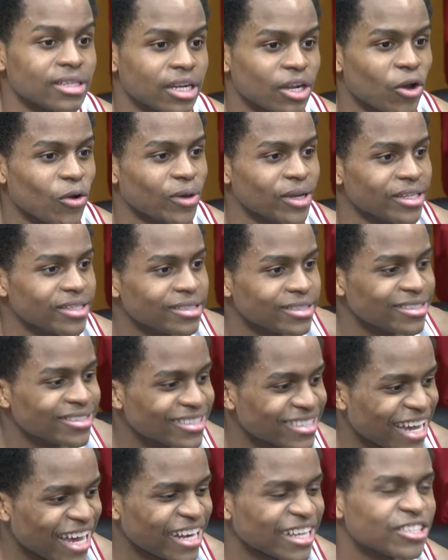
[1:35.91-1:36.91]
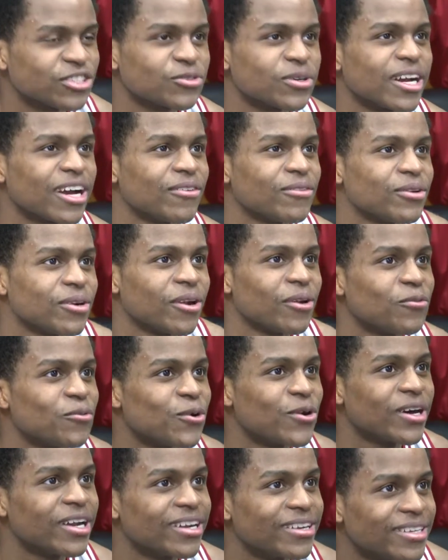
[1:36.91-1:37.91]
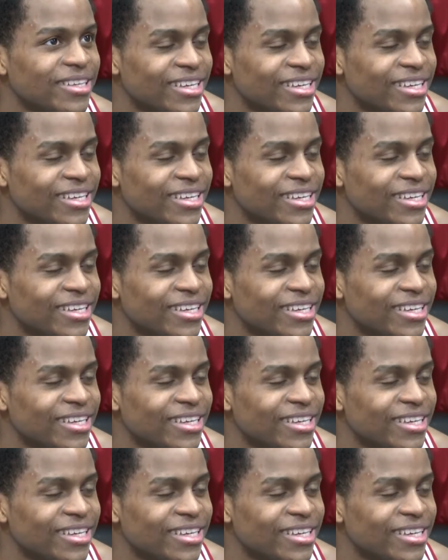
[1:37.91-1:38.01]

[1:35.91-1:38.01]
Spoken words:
I know he kind of traveled on one.